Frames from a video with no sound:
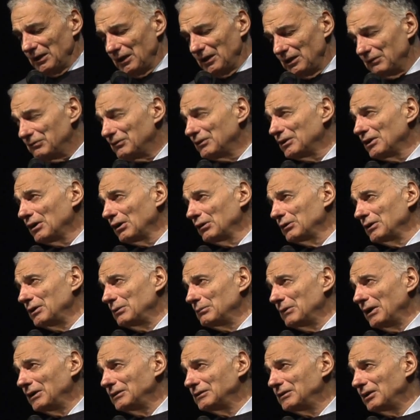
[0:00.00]
even though he
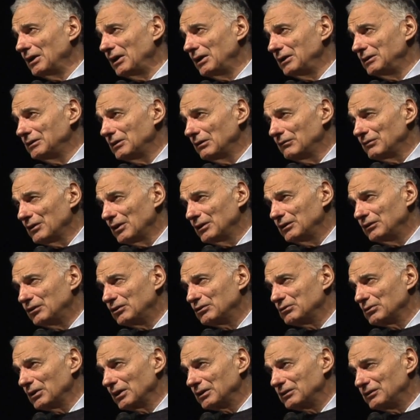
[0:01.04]
maintained a very
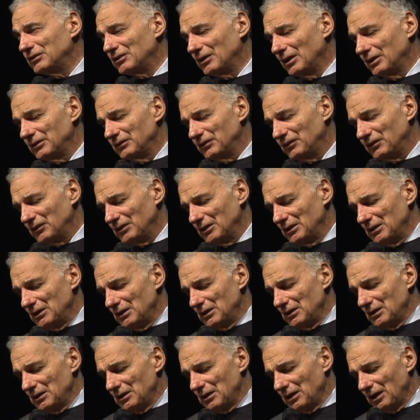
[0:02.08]
strict sense
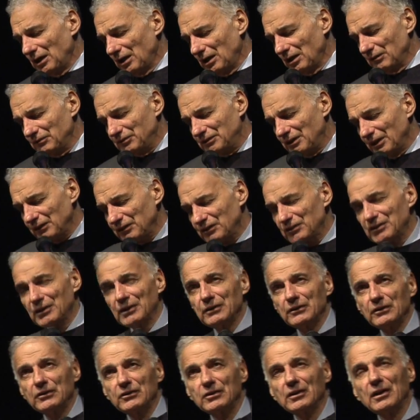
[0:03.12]
of
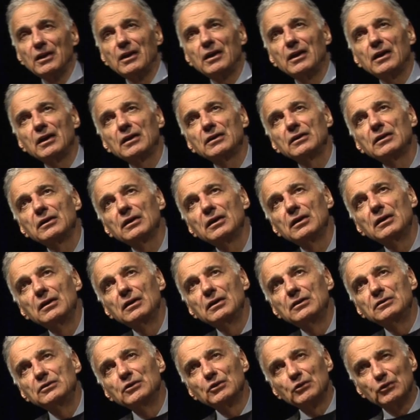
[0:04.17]
distance and
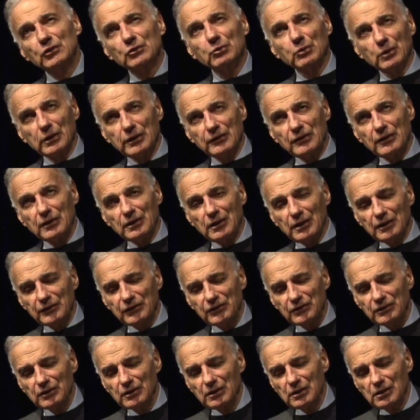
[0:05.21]

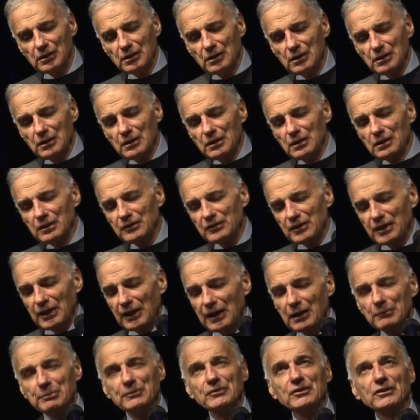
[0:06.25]
newsworthiness. The
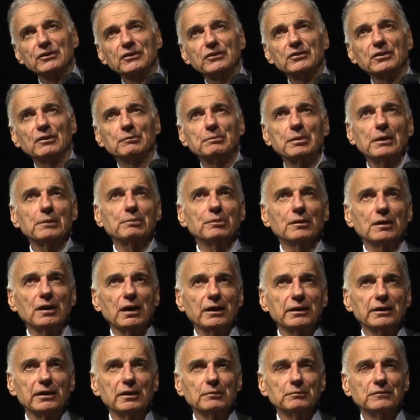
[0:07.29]
absence of people
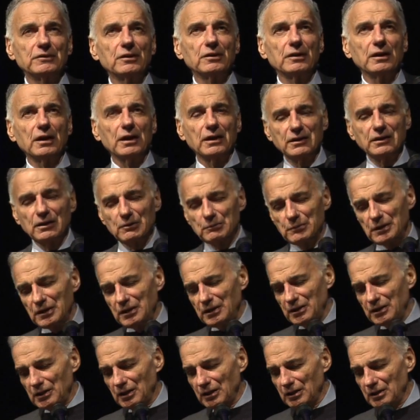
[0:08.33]
like him today in the
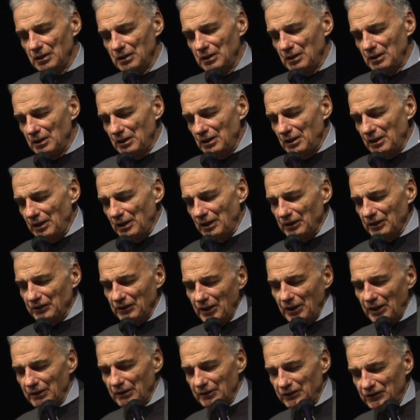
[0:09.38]
media
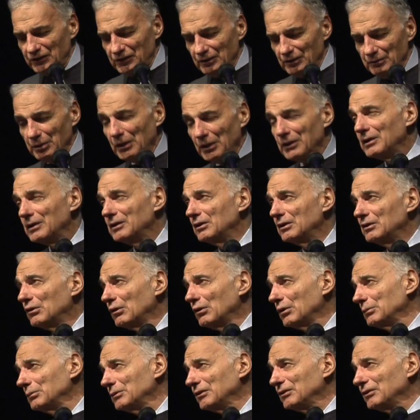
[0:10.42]
has been an
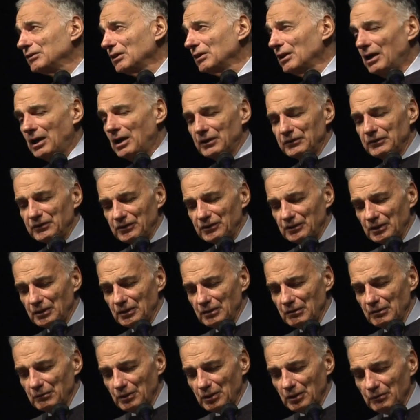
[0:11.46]
enormous loss,
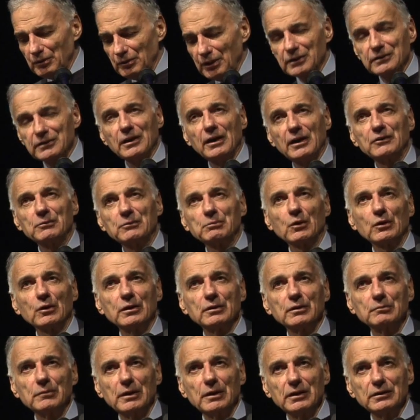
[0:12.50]
and I want to recognize
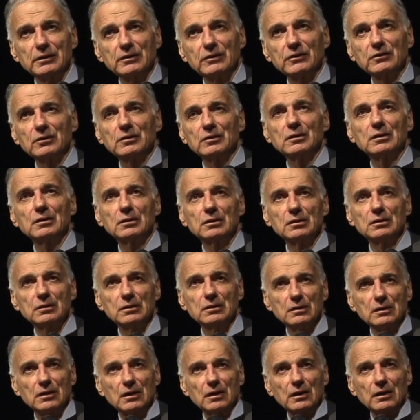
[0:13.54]
Morton Mintz
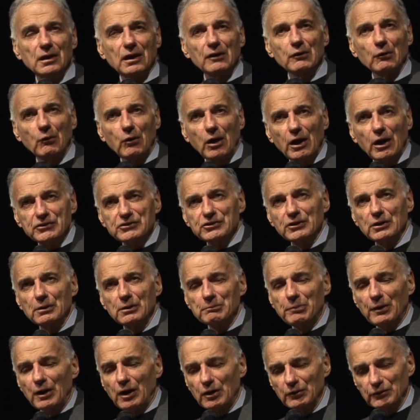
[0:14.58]
of the
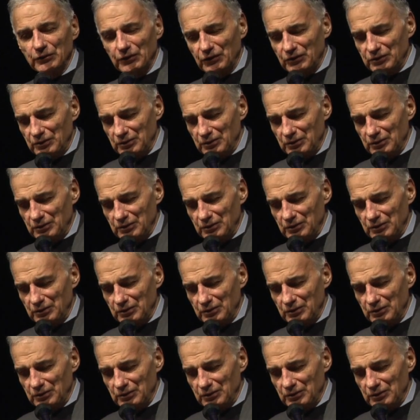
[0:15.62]
Washington Post.